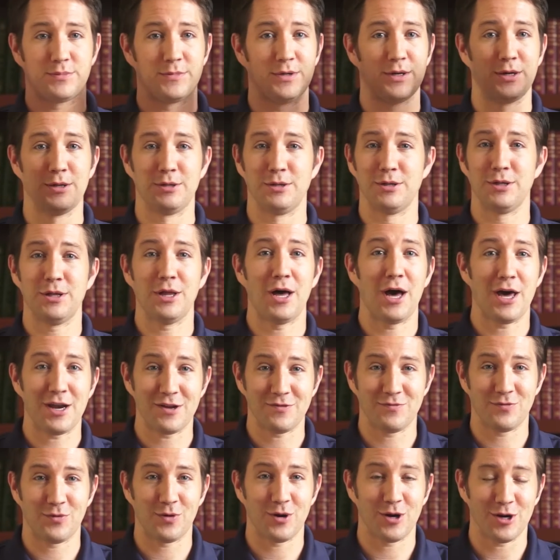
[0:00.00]
a lot
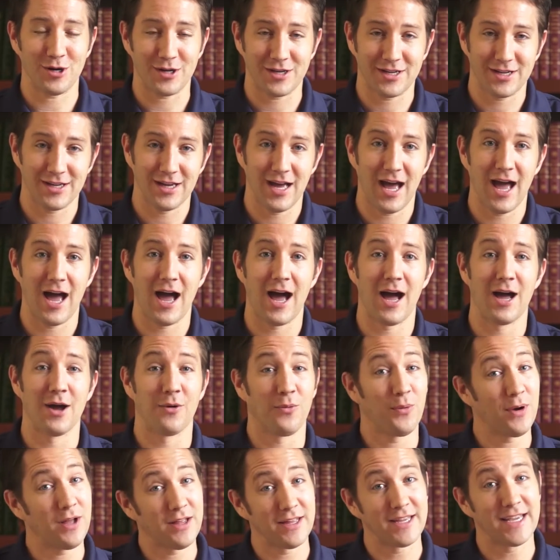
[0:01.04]
of work,
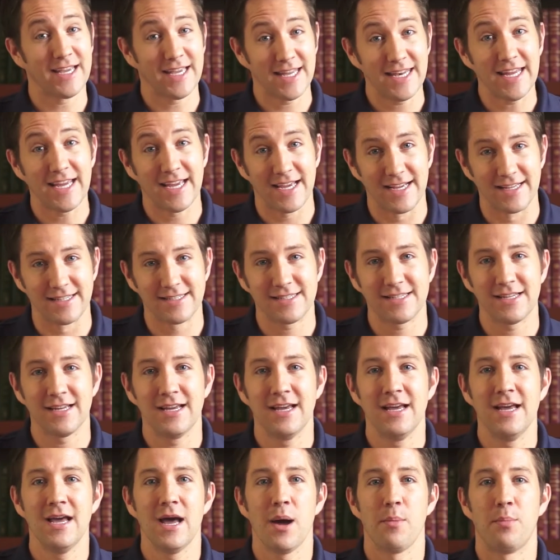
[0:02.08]
well, it is,
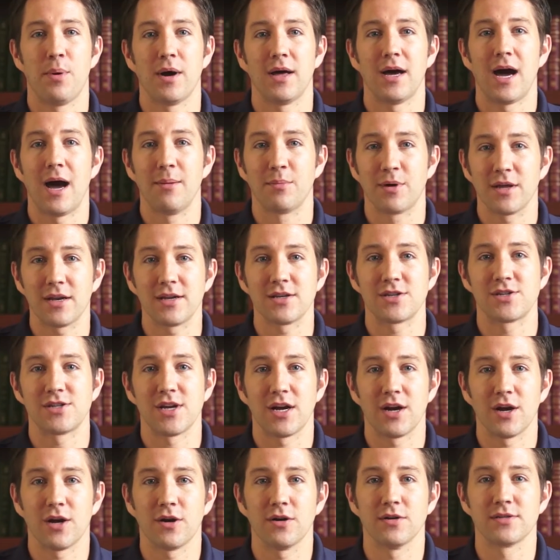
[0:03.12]
but I'm going to
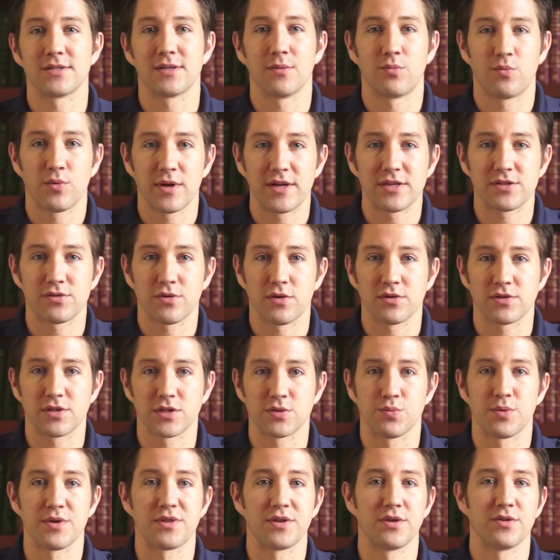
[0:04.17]
share some resources
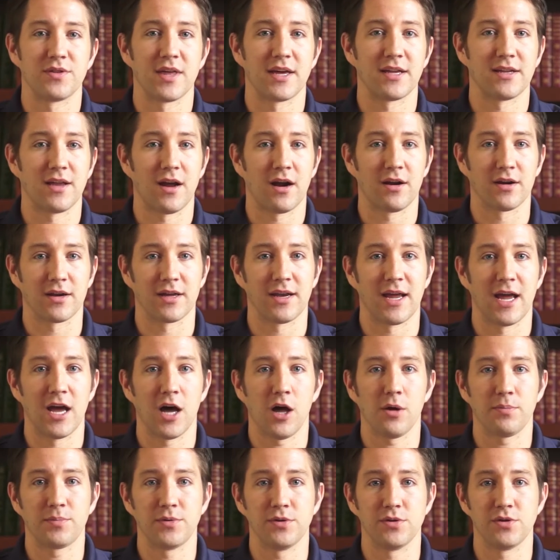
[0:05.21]
with you that are going to
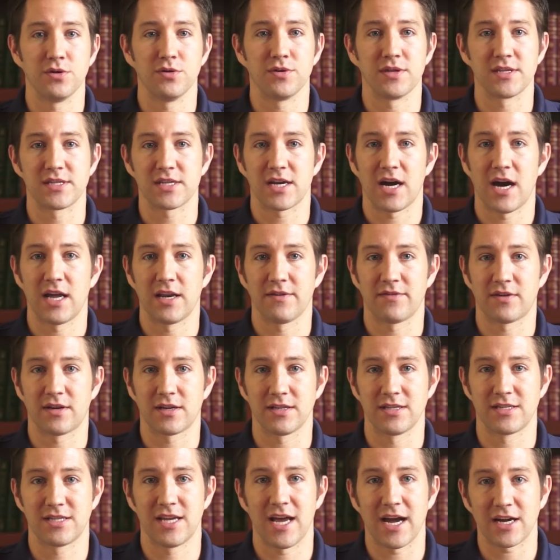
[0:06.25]
help you do this kind of
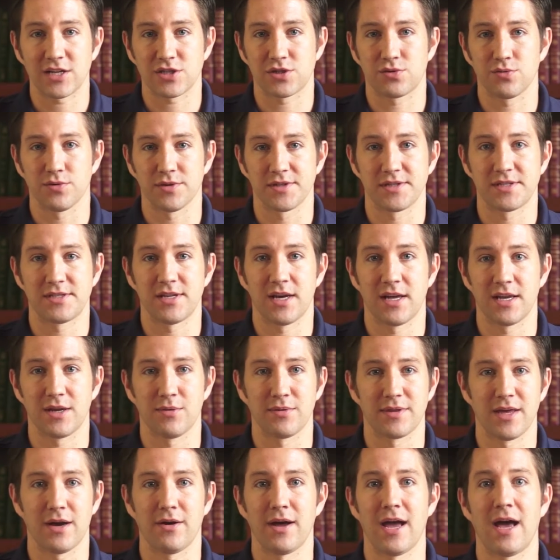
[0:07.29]
contextual study
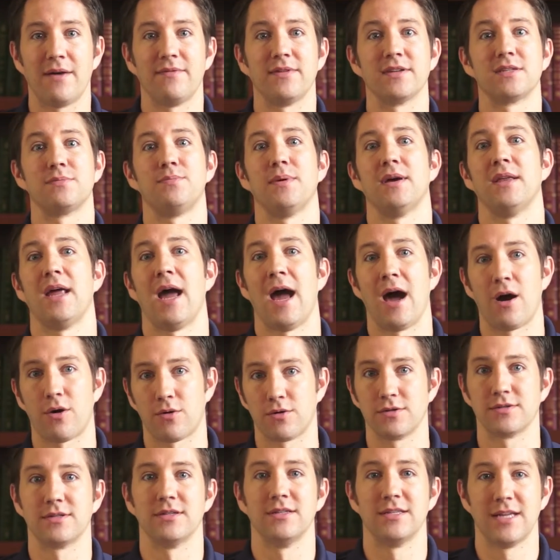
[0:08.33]
without having to spend
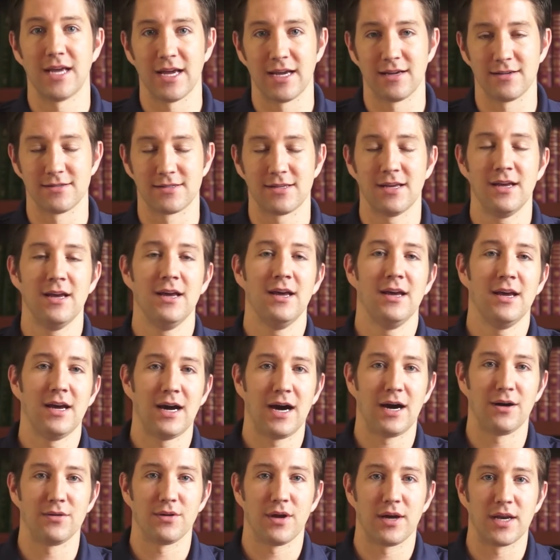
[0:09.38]
hours and days
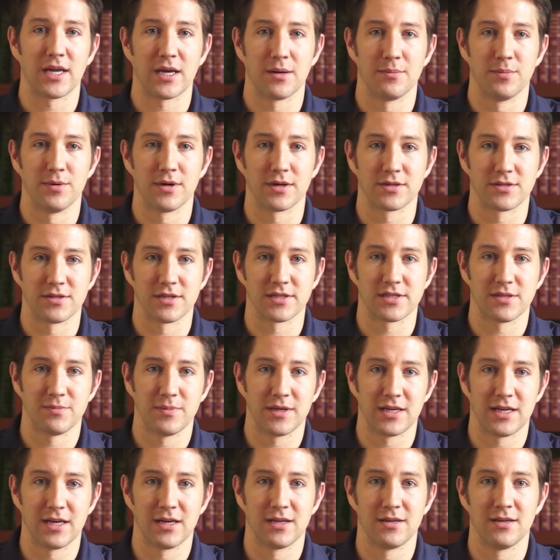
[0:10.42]
outlining a book just to
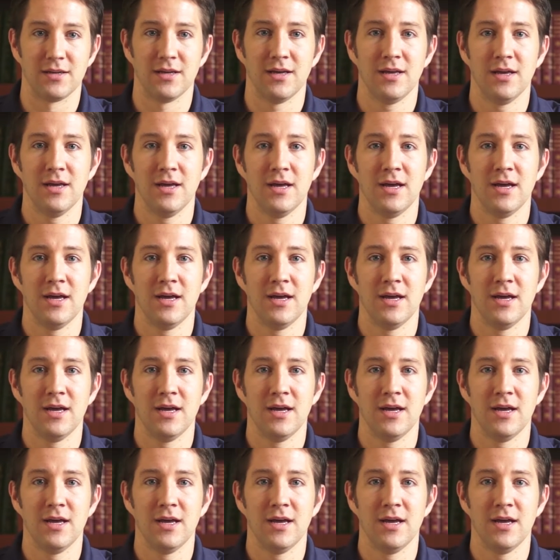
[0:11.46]
begin